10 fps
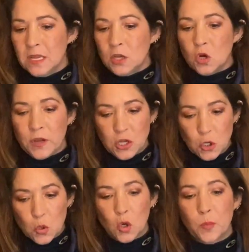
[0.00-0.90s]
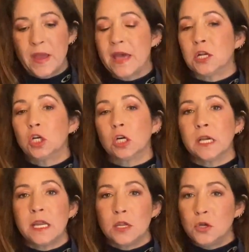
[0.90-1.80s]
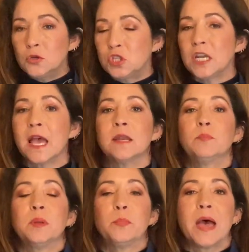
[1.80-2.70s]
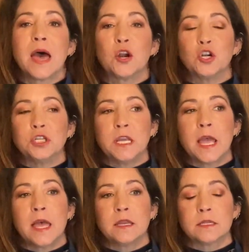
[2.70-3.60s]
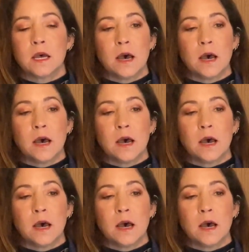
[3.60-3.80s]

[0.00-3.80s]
He knew her pedigree. He knew she hadn't been patterned yet.